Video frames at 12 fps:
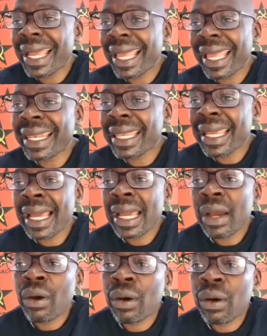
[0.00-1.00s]
area
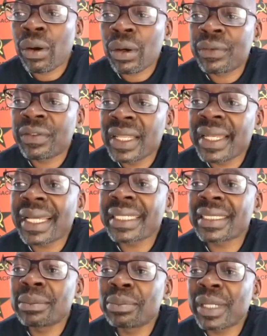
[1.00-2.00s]
of
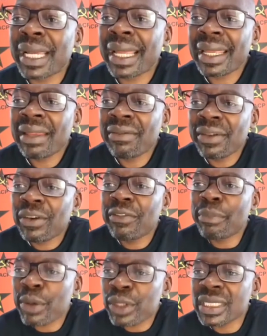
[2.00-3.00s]
leadership, even
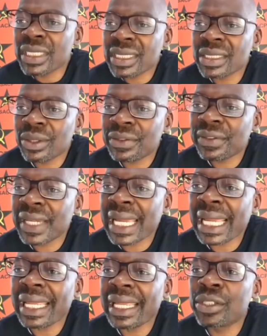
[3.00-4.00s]
of processing of
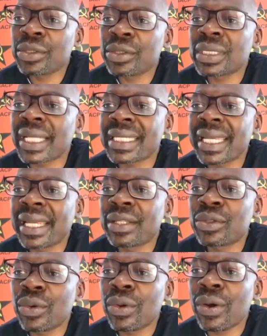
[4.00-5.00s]
issues that
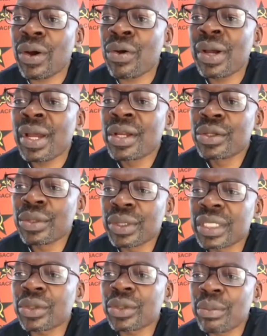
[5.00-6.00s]
take too long
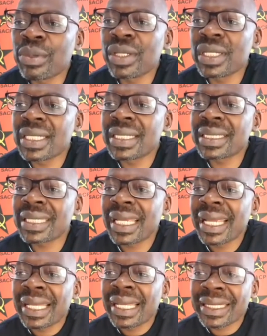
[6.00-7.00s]
to reach
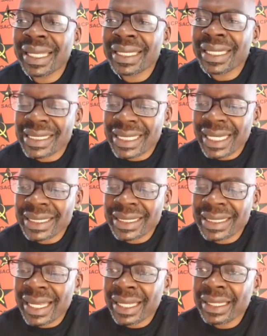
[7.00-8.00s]
communities. Then the
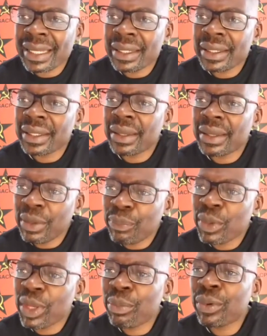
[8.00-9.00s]
state,
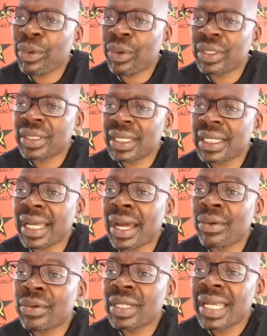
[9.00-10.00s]
the people on the
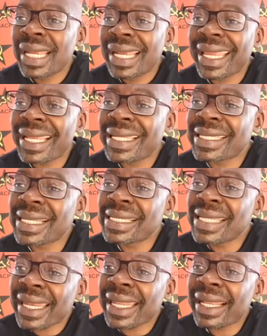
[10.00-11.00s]
ground can
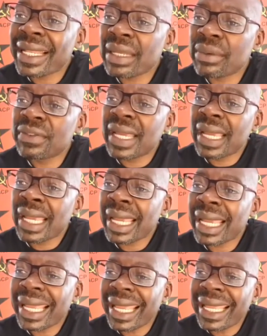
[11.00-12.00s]
deal directly with
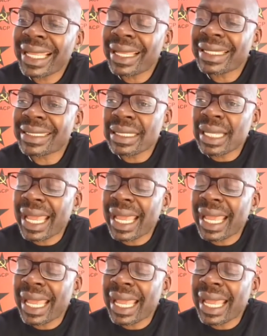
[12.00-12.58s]
the